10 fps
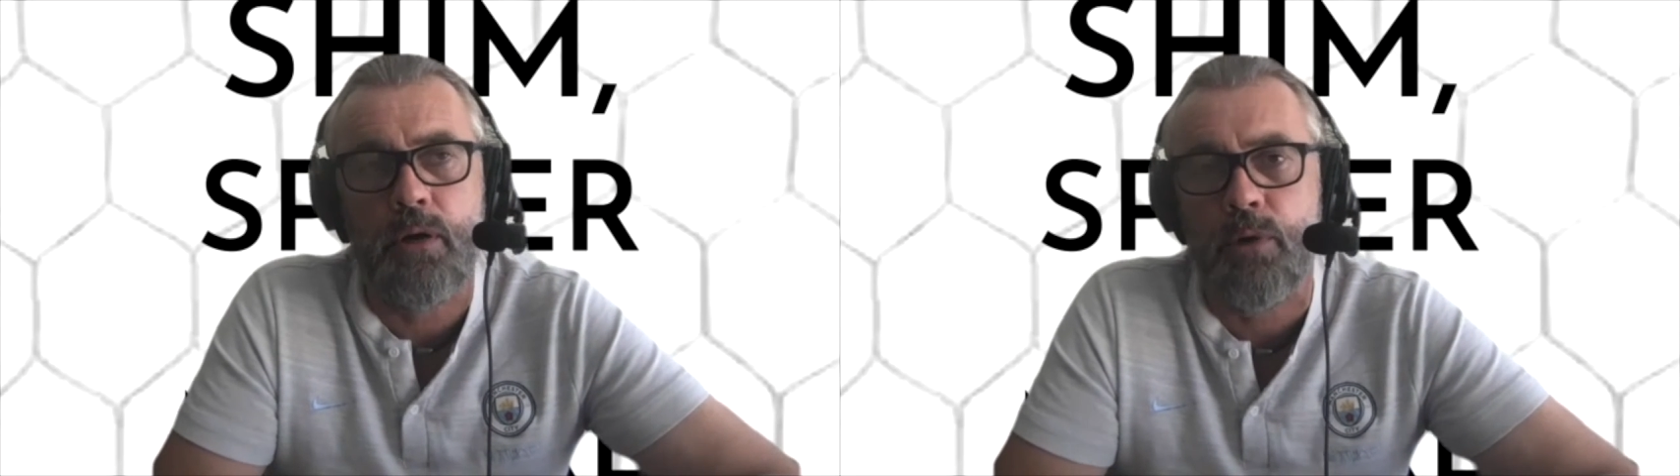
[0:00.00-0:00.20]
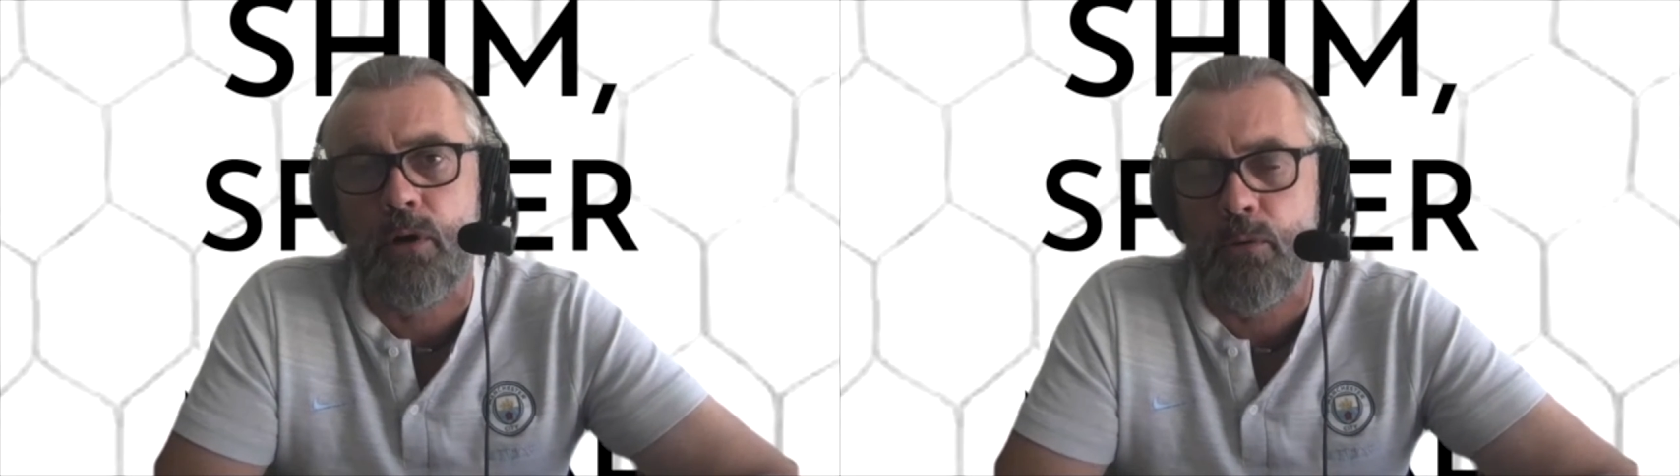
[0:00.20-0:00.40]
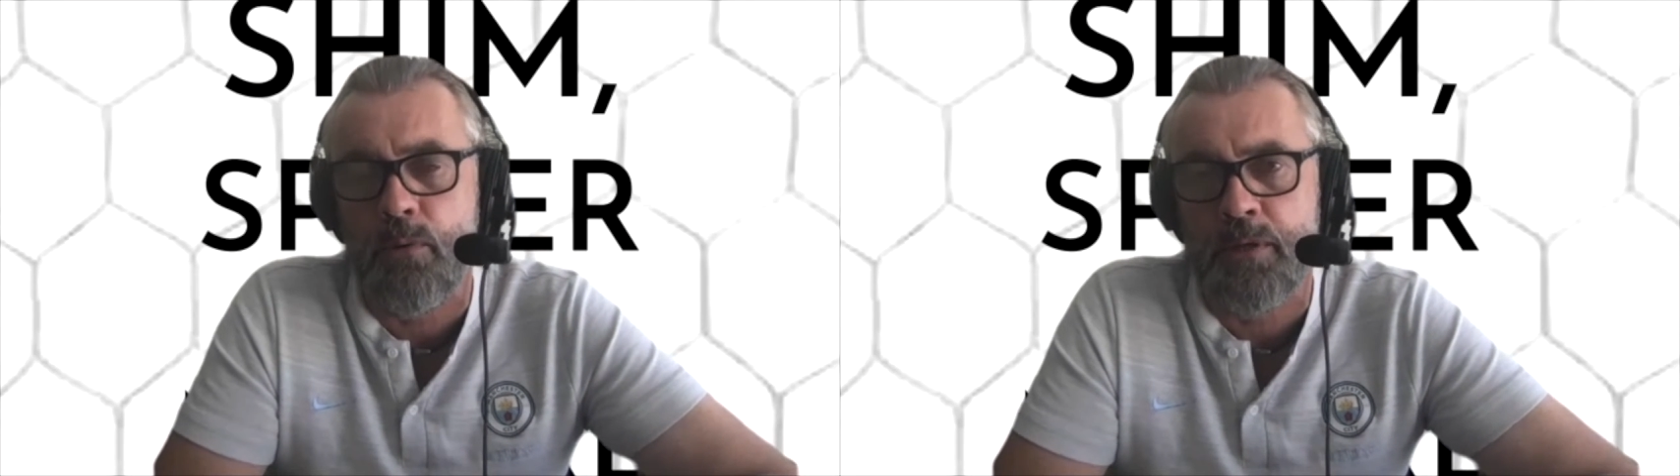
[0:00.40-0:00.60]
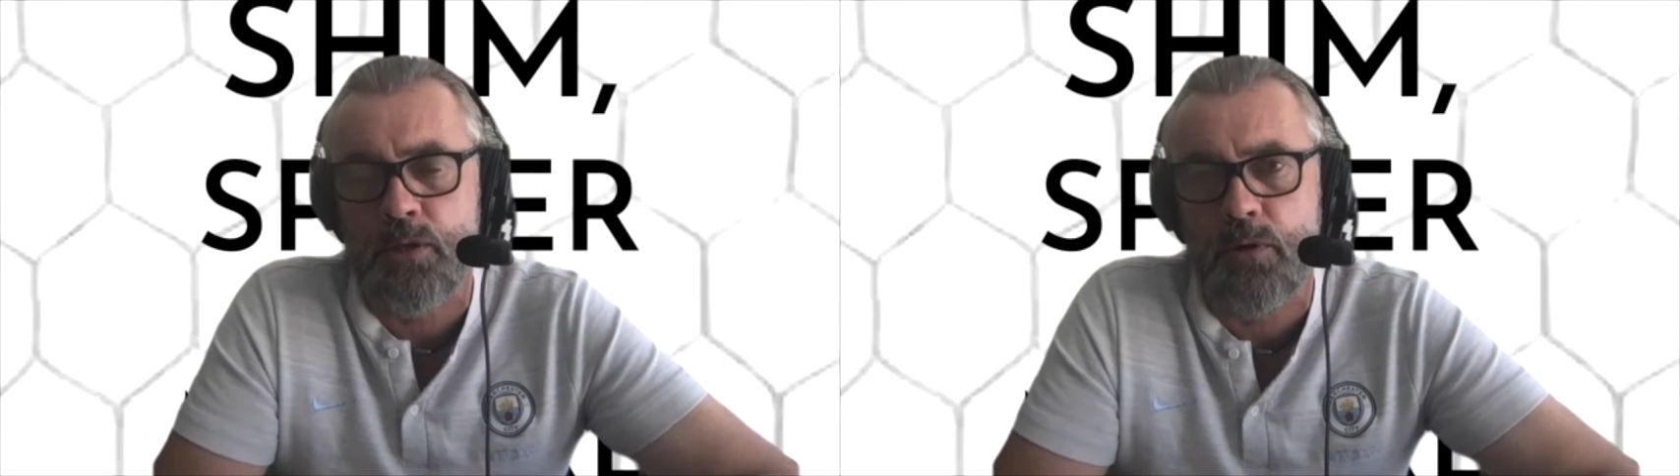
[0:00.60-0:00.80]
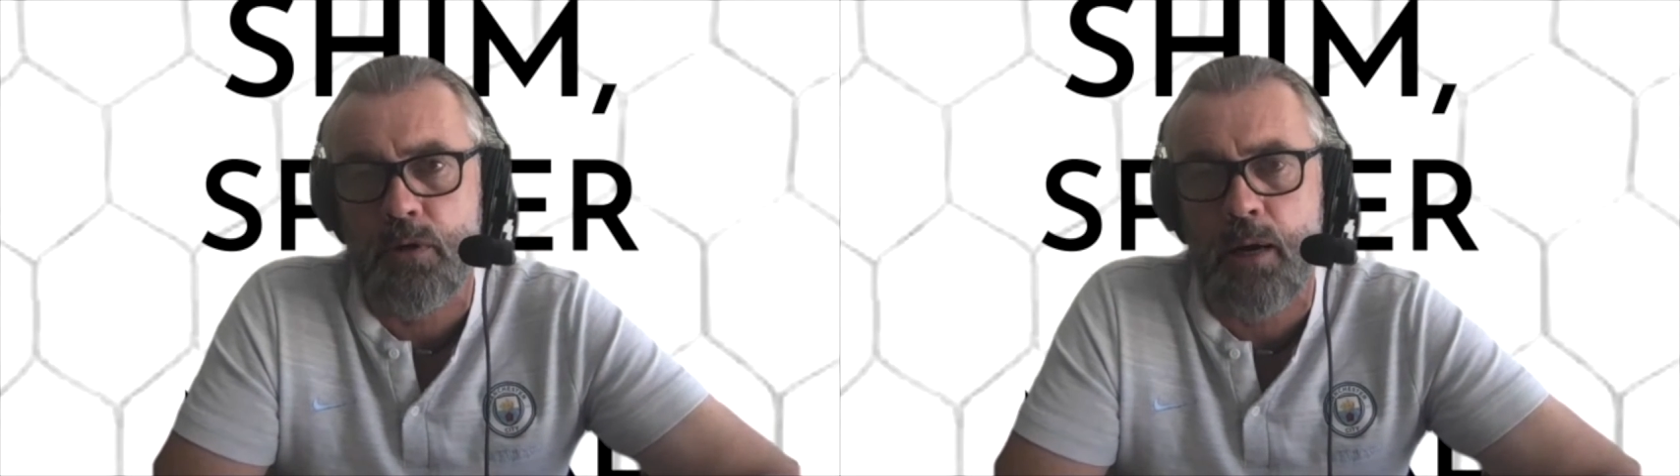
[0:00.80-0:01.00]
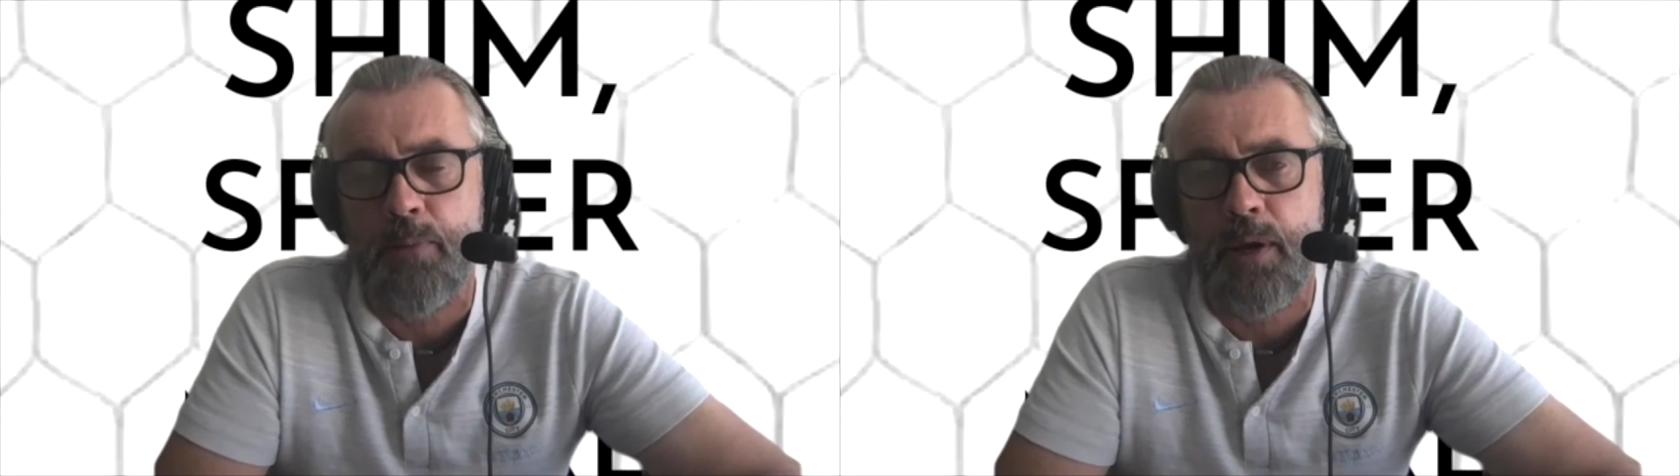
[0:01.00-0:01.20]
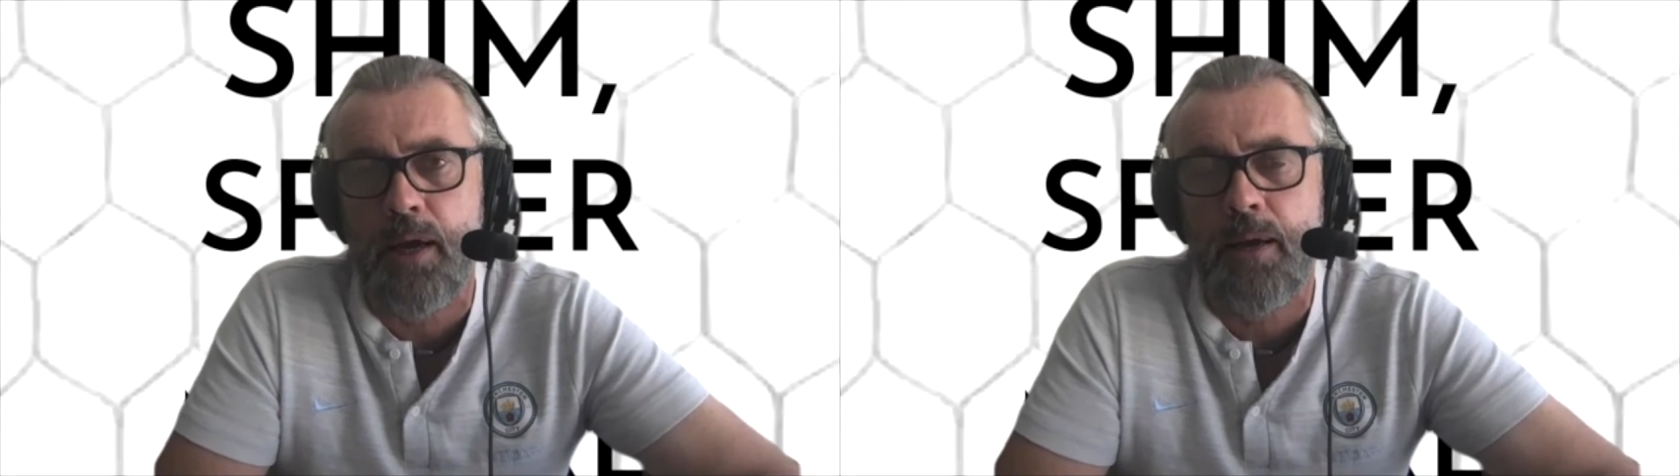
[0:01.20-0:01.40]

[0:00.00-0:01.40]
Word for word: we've got the Women's World Cup here,